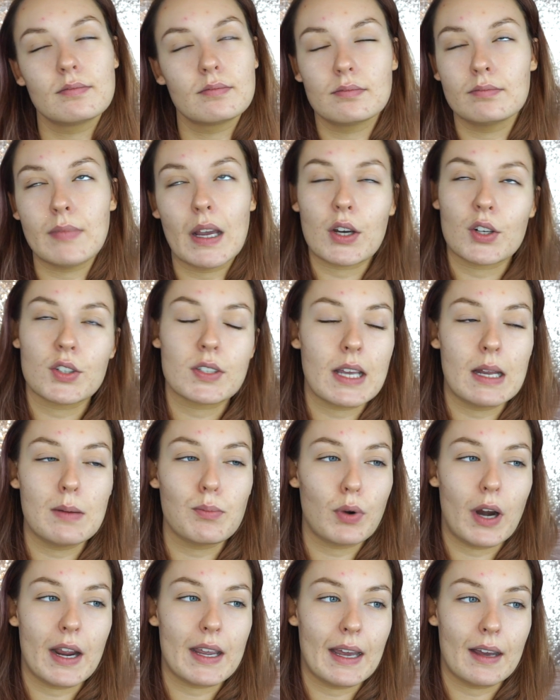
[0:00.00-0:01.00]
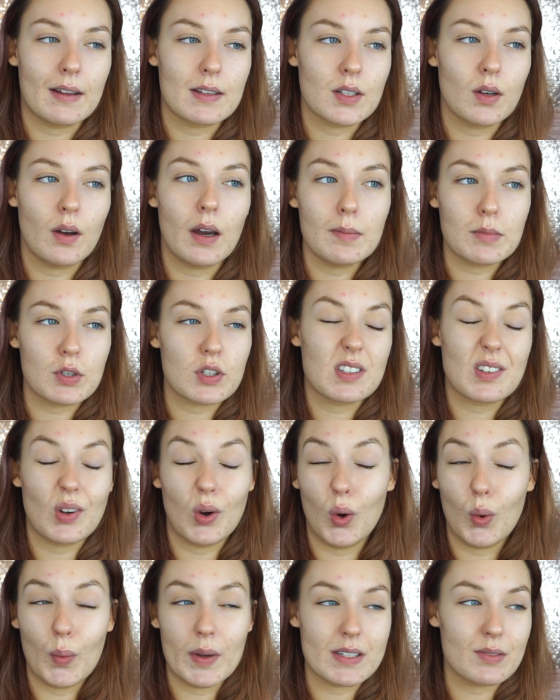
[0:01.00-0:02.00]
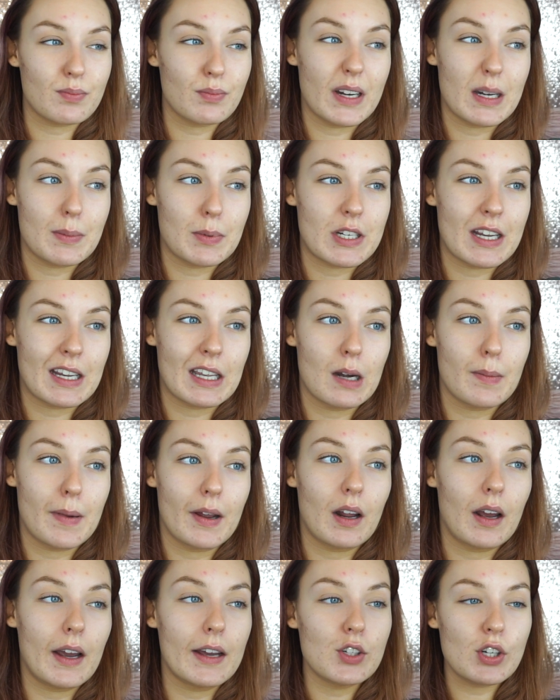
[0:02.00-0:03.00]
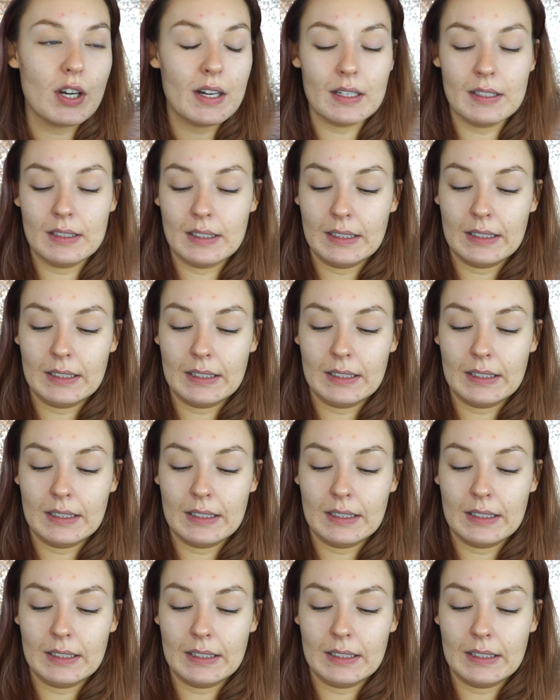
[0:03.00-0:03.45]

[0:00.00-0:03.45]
make your skin break out. So I'm just always really particular about hygiene,